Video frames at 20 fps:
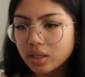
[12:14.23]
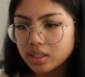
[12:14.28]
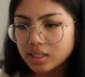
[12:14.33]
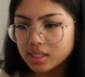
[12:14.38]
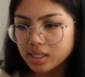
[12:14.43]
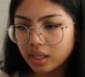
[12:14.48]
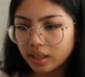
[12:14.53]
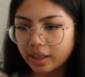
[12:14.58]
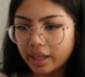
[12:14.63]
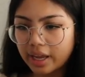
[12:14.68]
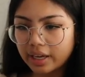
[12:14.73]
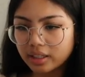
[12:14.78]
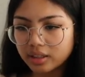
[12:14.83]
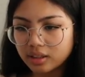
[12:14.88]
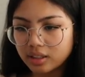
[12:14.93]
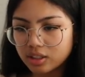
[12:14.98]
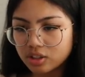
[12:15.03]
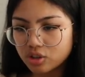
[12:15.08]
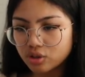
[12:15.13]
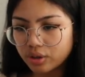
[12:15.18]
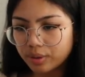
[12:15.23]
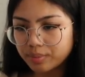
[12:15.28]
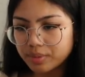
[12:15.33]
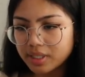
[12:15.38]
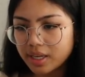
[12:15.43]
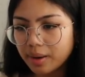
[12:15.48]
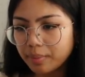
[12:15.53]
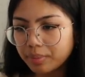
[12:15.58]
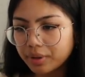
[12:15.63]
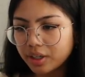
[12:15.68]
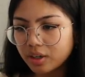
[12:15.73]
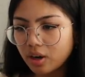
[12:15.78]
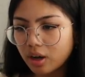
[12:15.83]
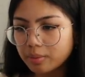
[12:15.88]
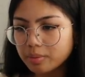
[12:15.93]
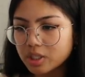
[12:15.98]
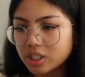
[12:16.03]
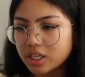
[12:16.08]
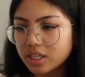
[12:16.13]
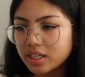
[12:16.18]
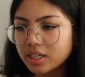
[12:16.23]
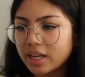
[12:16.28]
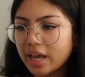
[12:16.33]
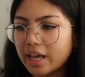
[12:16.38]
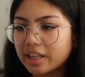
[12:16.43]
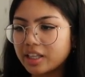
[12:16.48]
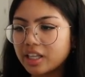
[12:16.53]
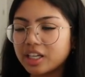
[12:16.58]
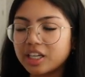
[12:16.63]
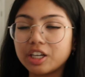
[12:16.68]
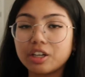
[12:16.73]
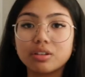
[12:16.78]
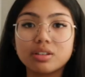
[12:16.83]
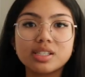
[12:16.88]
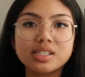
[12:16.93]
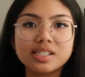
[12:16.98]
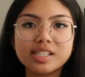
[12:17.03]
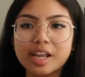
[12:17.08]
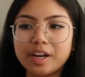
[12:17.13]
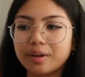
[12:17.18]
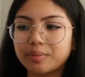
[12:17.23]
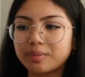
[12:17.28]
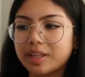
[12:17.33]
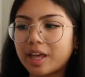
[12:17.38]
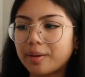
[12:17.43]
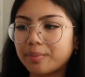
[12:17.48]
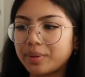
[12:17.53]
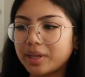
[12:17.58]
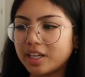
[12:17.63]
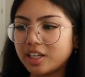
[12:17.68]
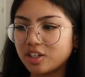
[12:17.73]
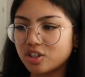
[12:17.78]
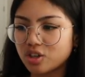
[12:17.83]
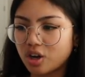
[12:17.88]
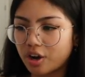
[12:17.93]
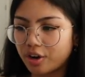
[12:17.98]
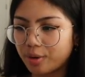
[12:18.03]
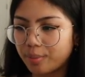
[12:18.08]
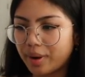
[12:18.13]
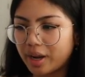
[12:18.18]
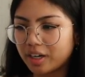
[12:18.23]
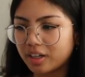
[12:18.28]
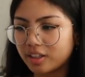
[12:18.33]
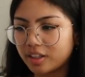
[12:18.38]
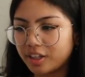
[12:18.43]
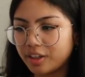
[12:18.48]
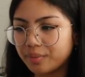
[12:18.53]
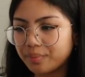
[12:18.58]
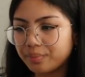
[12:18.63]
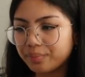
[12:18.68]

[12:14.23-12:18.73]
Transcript: select the trip template option, and then it'll set up that page automatically.